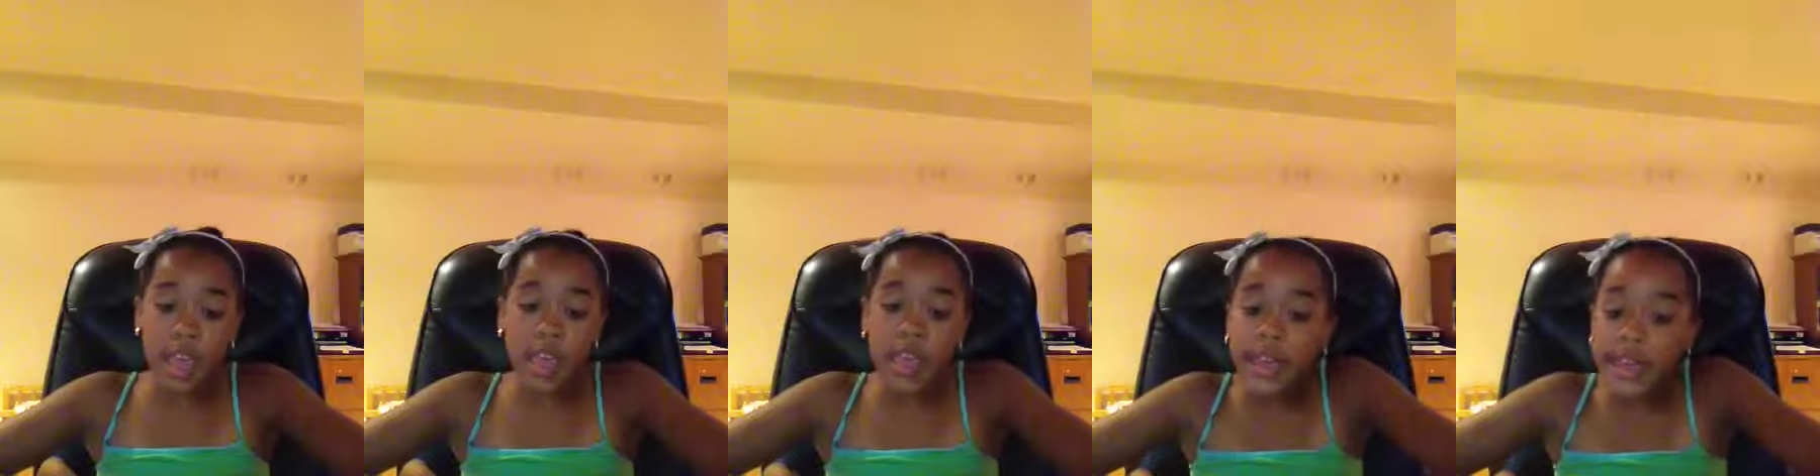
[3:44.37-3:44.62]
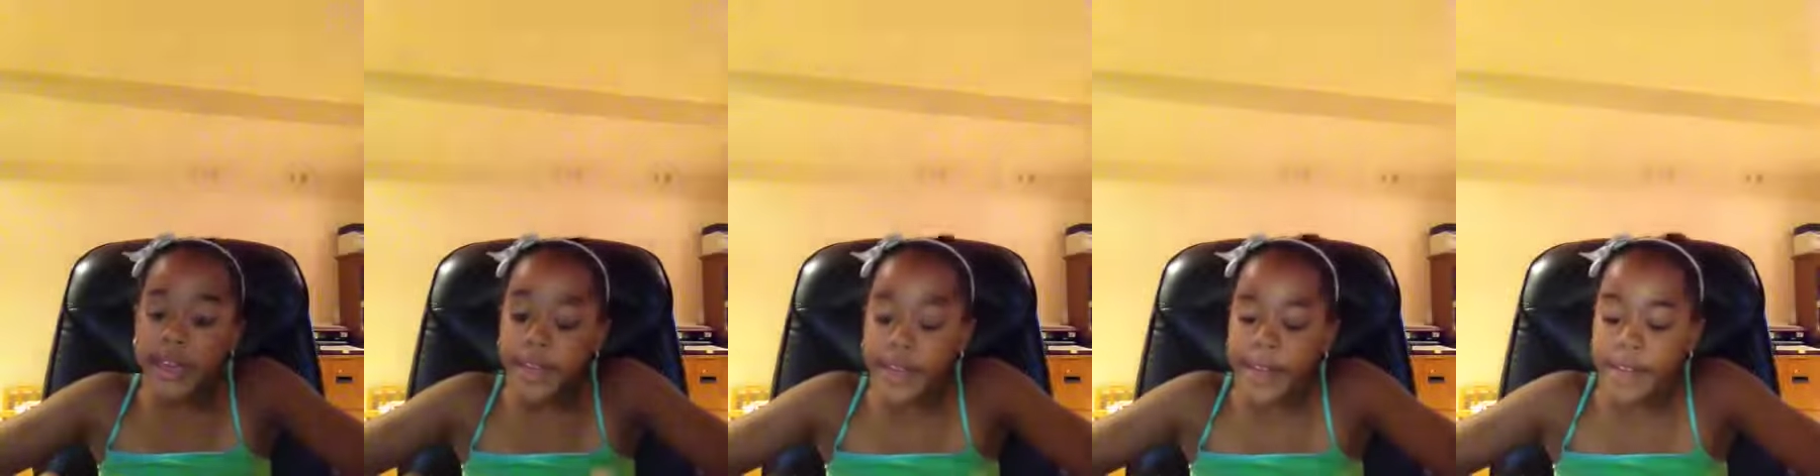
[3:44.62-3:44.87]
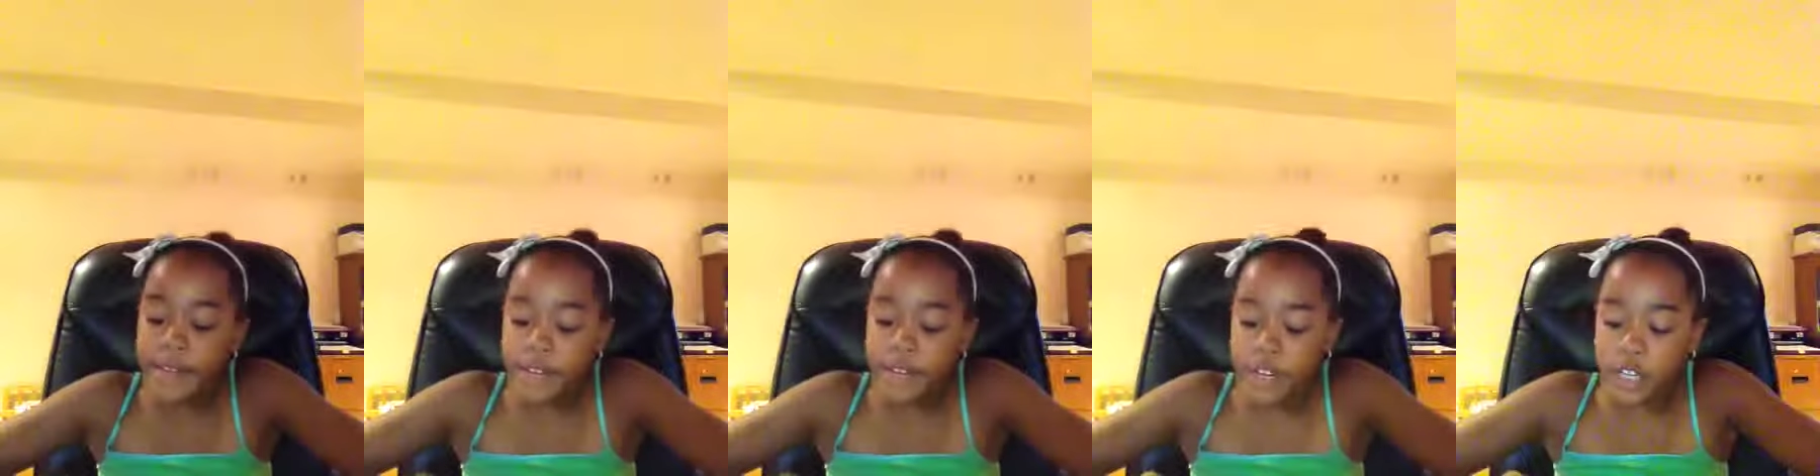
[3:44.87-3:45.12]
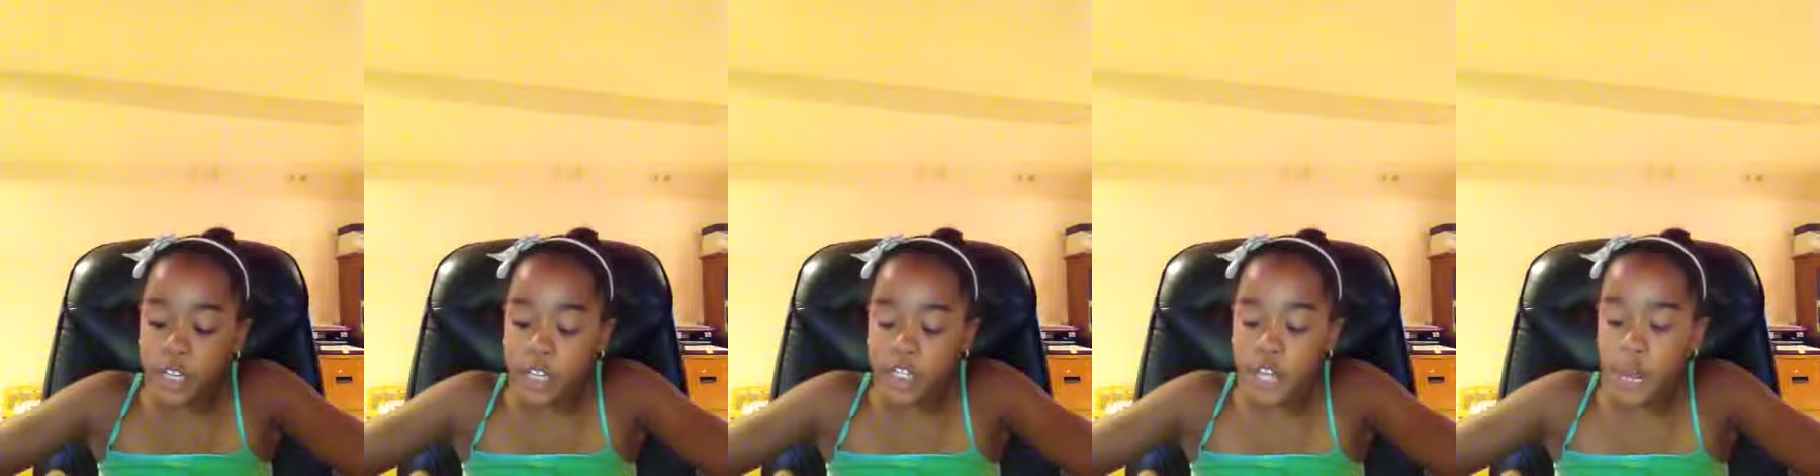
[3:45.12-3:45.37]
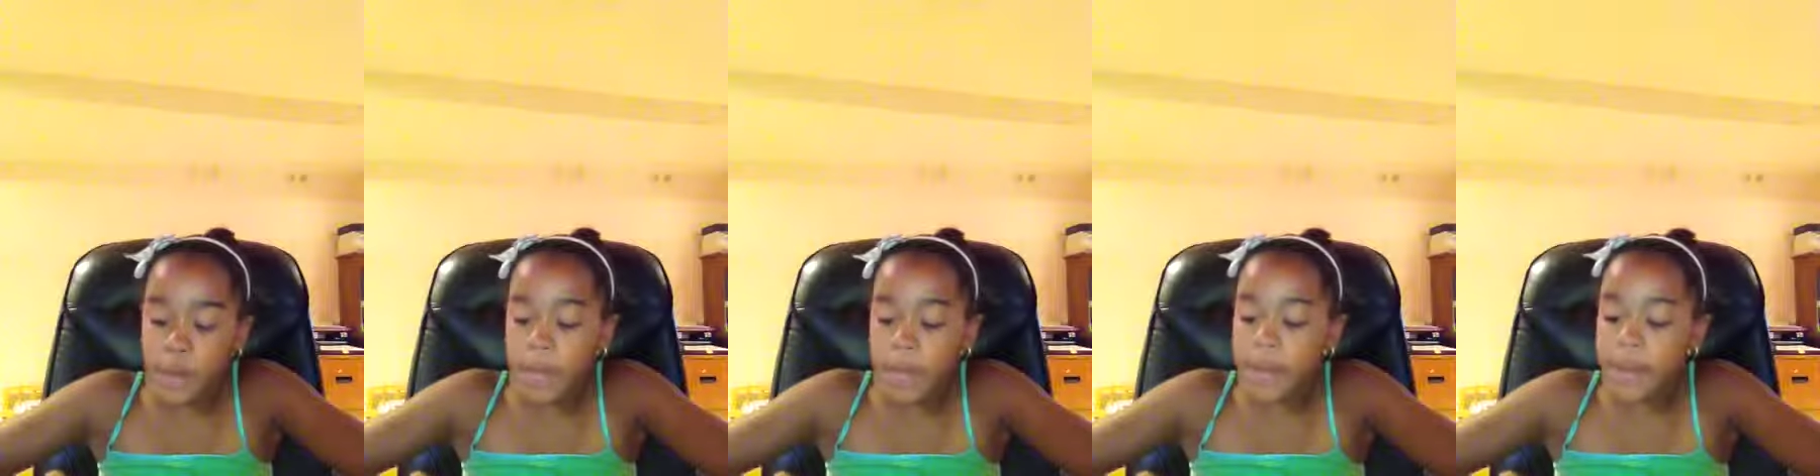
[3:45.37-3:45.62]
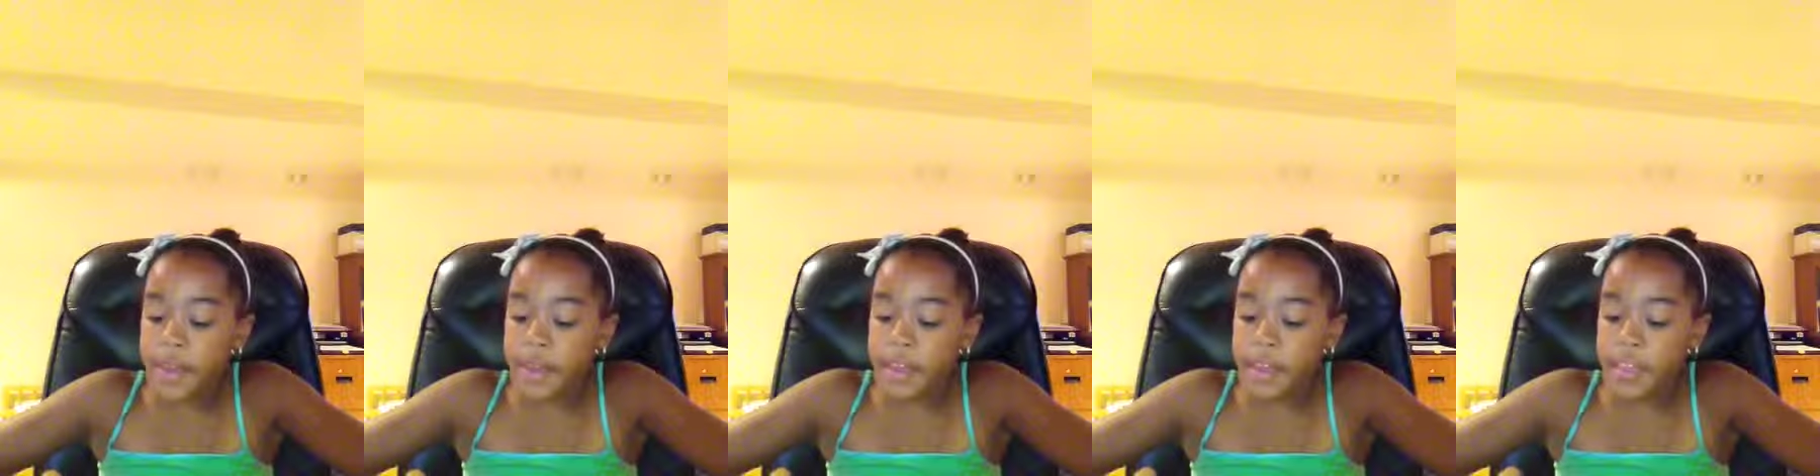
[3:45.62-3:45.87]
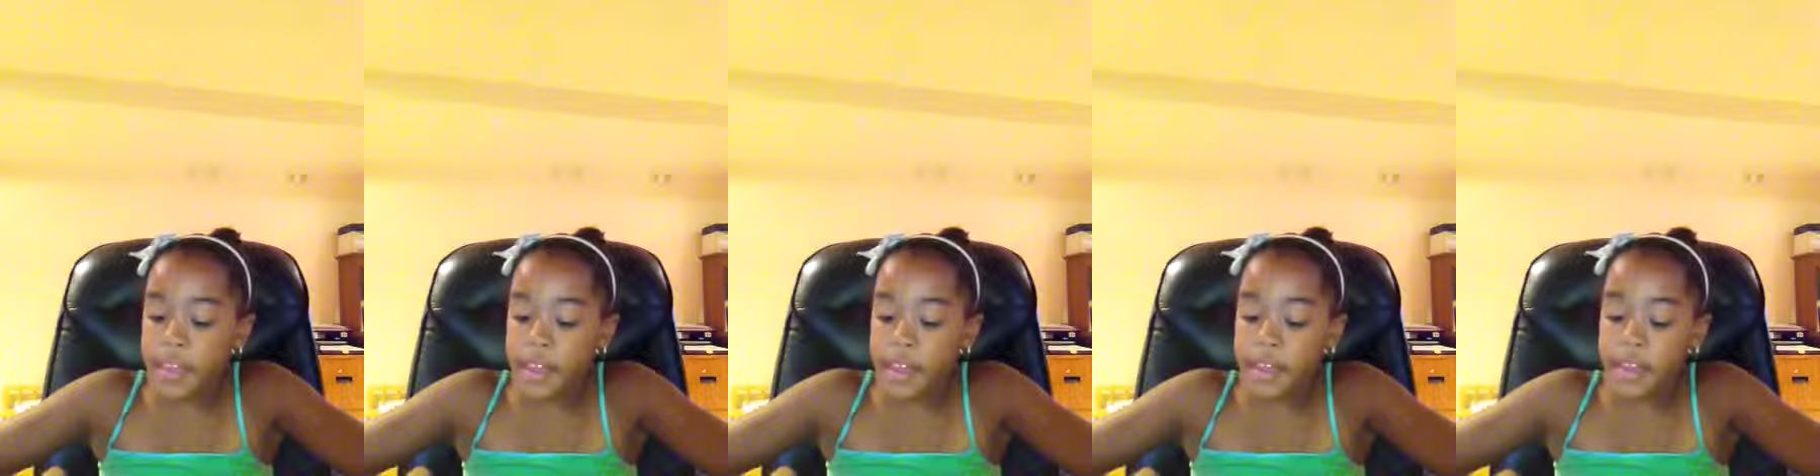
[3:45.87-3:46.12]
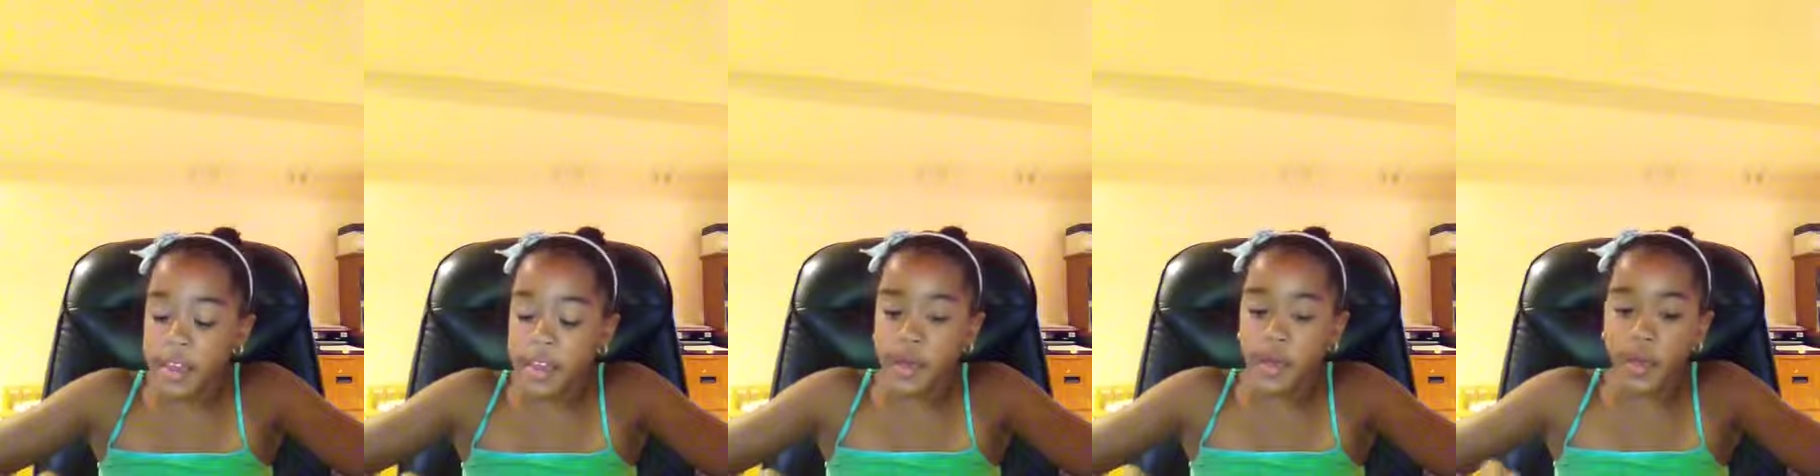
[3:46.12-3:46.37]
like every shopping
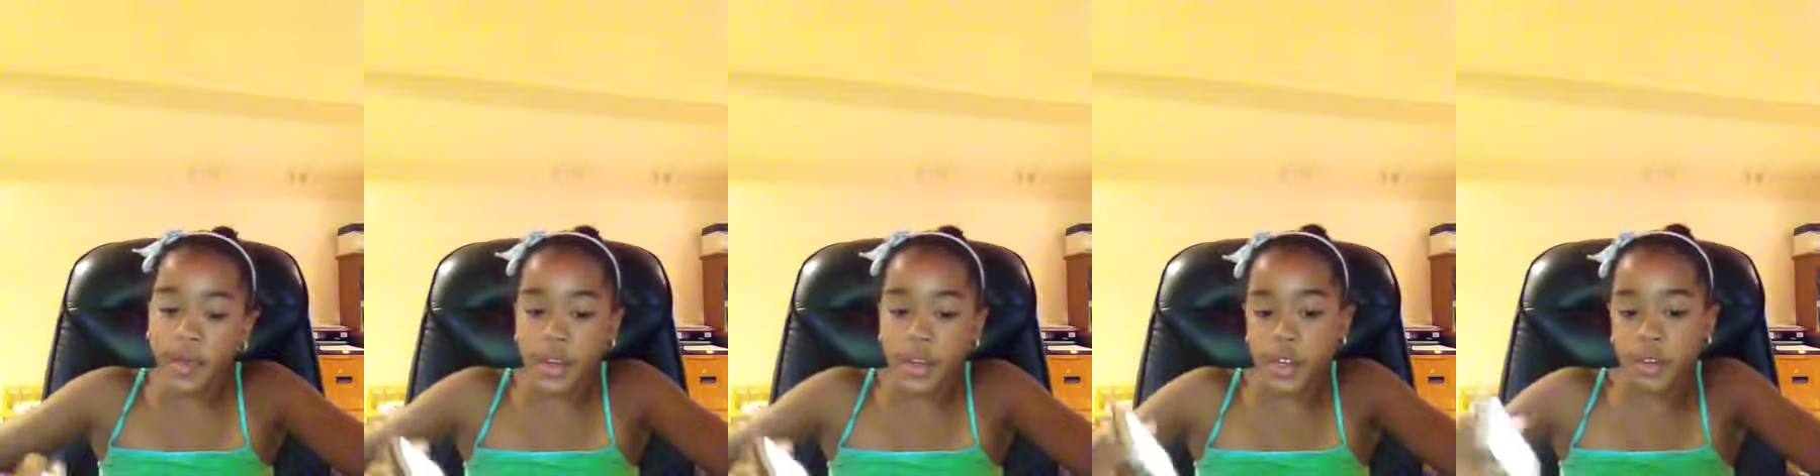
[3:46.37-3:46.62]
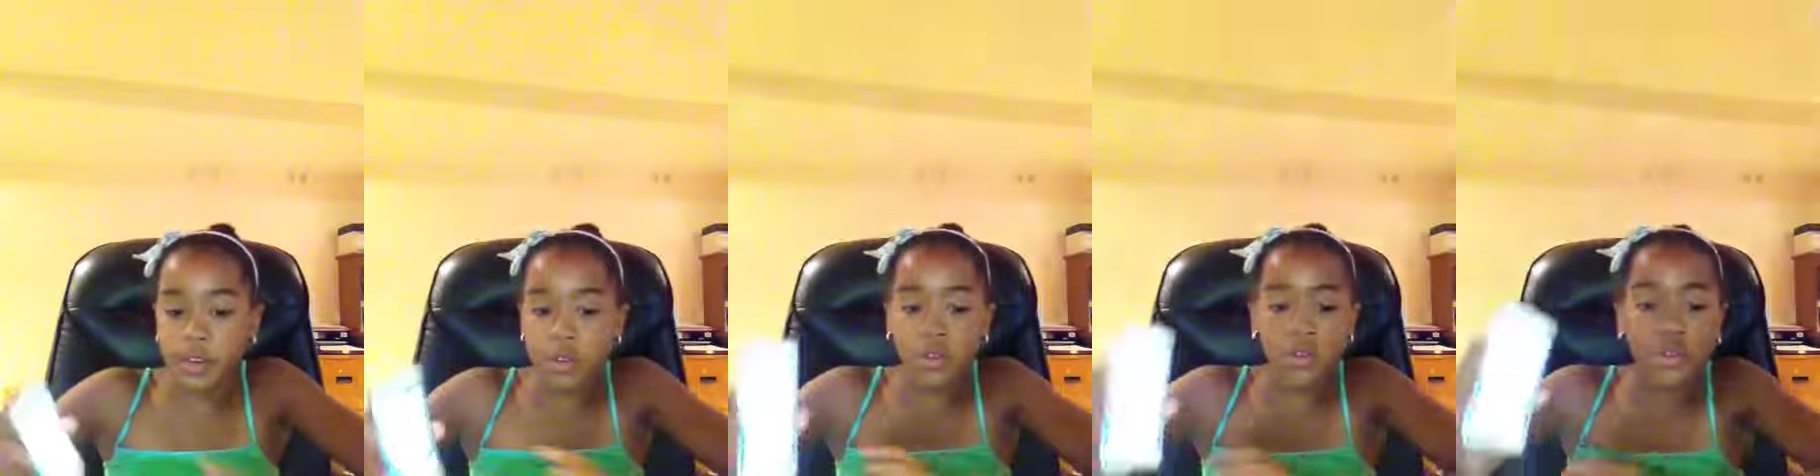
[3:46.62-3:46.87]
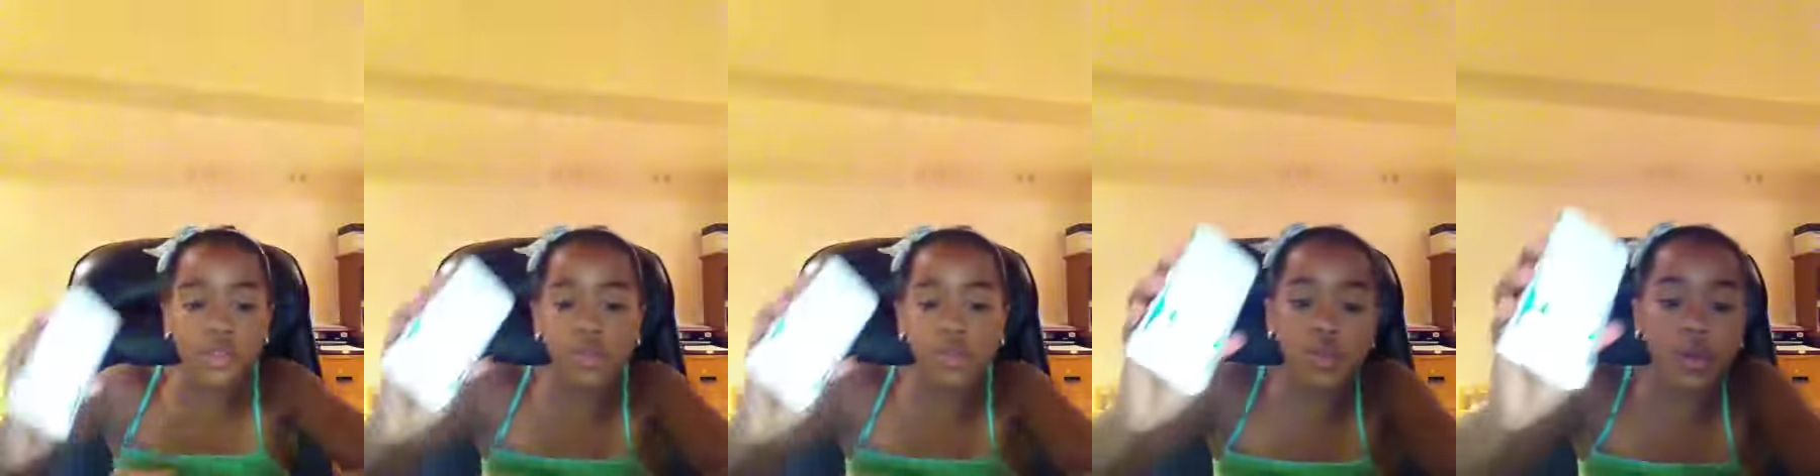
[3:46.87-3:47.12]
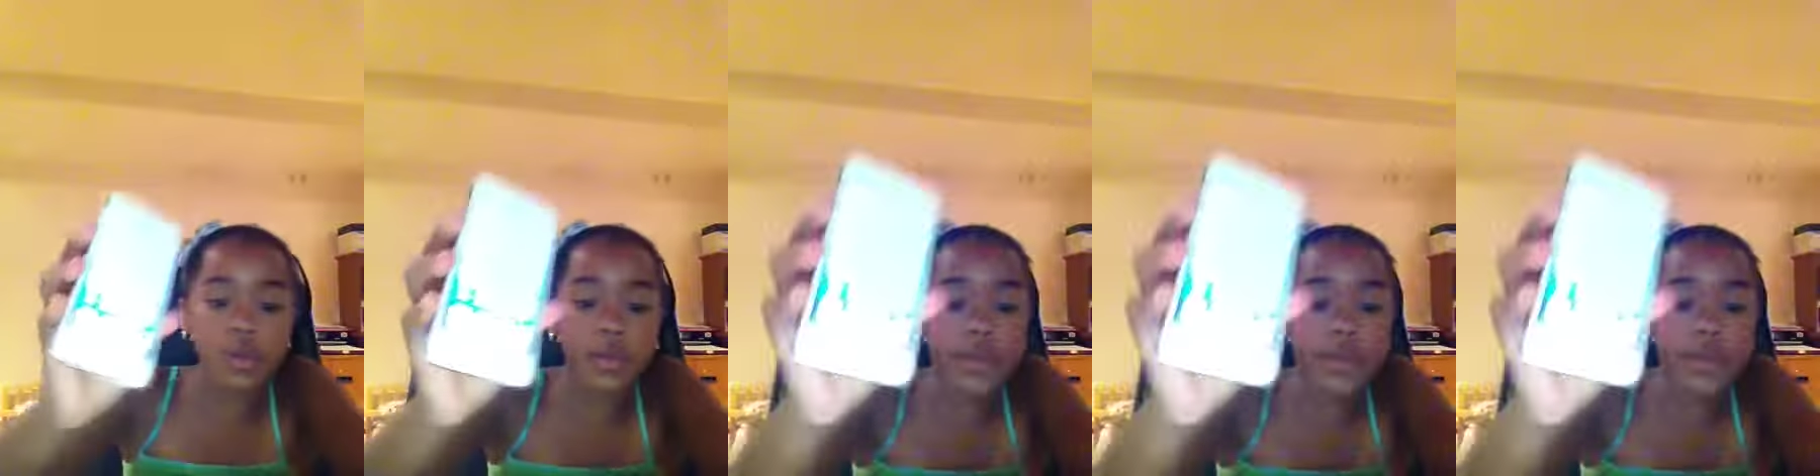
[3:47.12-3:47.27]
thing, like when you go to a store,